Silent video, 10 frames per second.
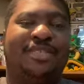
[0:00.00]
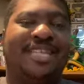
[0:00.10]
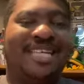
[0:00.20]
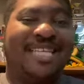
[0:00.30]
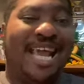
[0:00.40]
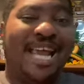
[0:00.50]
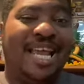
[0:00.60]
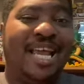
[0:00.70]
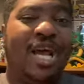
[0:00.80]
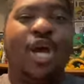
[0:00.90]

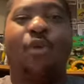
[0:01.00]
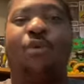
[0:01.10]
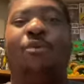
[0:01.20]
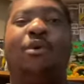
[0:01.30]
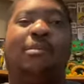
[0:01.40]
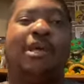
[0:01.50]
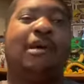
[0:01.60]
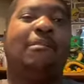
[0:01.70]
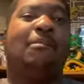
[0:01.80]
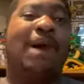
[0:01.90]
Today, we will be
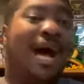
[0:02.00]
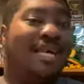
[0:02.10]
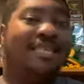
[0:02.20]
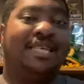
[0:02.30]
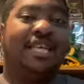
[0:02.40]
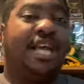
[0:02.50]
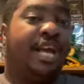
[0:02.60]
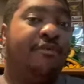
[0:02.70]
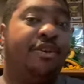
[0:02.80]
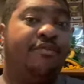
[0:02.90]
unboxing
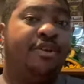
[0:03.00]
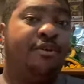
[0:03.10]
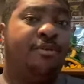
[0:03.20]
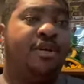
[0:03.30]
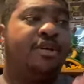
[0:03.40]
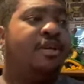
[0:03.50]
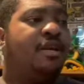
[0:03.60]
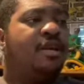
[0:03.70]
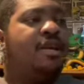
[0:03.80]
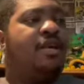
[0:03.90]
and reviewing
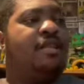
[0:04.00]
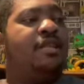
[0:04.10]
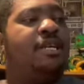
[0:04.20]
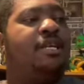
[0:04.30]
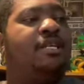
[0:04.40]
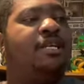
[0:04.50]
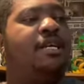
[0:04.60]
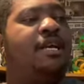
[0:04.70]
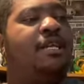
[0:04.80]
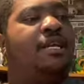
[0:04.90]
the
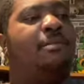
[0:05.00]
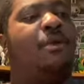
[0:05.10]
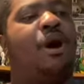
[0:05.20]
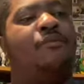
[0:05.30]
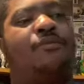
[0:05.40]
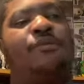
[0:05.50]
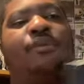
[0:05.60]
Marvel